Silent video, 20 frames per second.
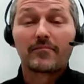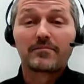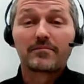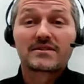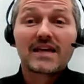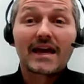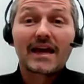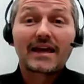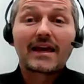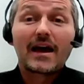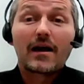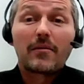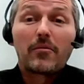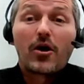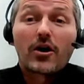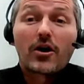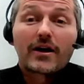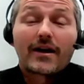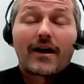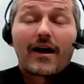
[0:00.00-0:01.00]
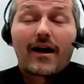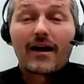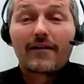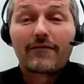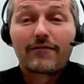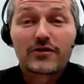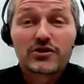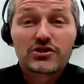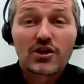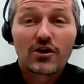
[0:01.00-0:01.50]
taking our market higher
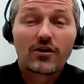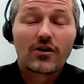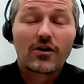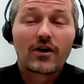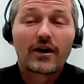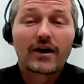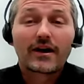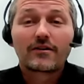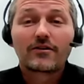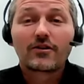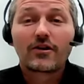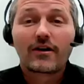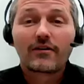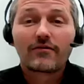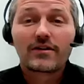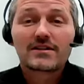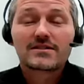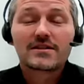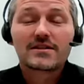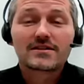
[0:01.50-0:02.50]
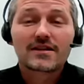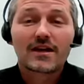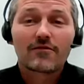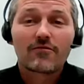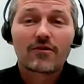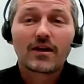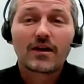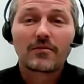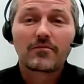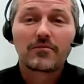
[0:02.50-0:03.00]
for so long, and you know, investors can
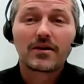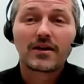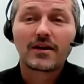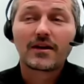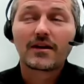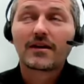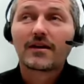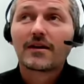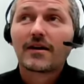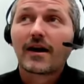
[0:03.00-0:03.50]
really be